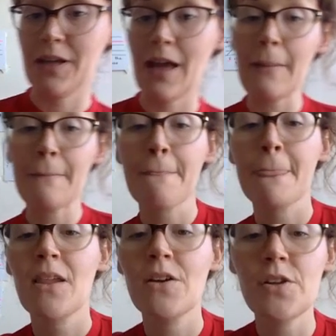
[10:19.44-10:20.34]
Okay,
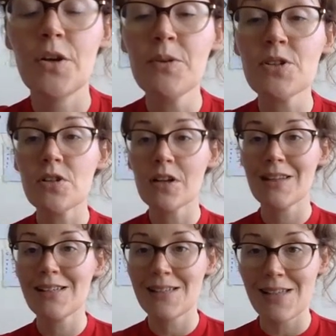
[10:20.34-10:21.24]
so can we just look at
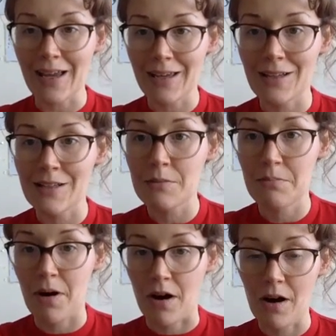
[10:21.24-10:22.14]
the second
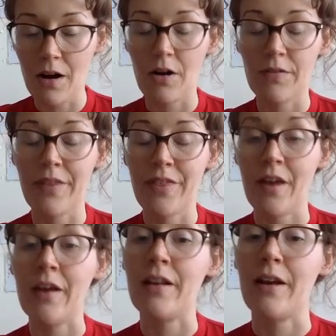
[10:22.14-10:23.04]
bar of the
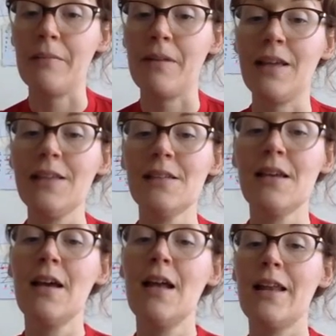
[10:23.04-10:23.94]
third line, please?
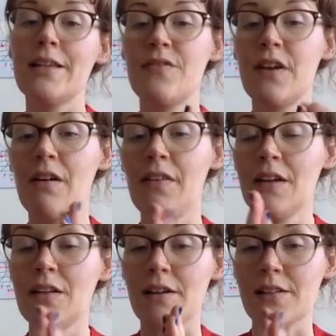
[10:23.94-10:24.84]
Let's figure out the
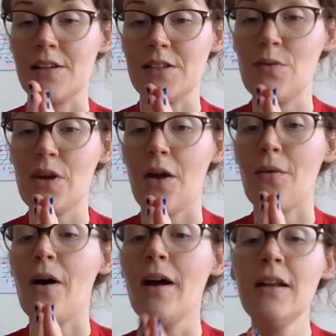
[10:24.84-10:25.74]
Kadai signs. Here we go.
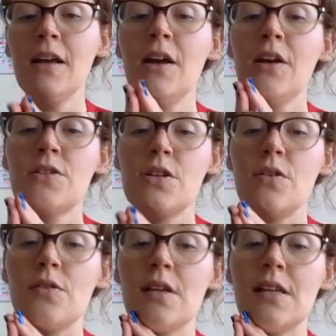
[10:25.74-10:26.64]
1,
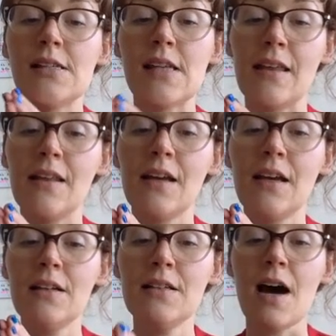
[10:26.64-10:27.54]
2, say the
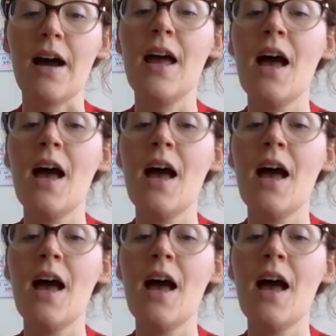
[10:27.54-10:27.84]
Kadai.